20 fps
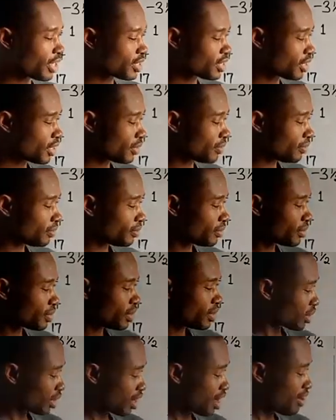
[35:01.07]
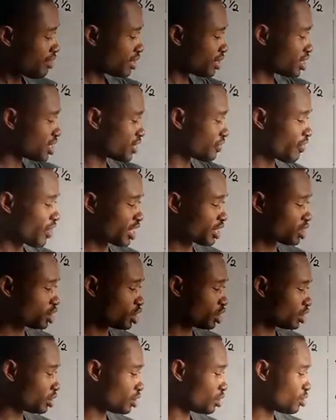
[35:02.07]
faster. Clearing this
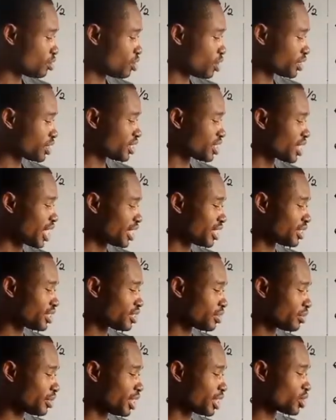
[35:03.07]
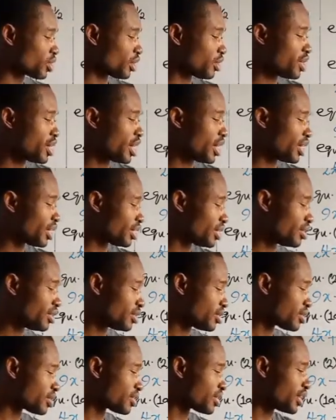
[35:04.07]
fraction, you notice that the denominator here
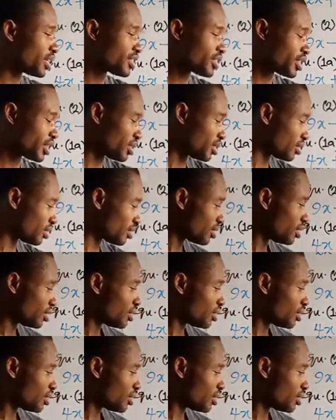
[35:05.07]
is 13.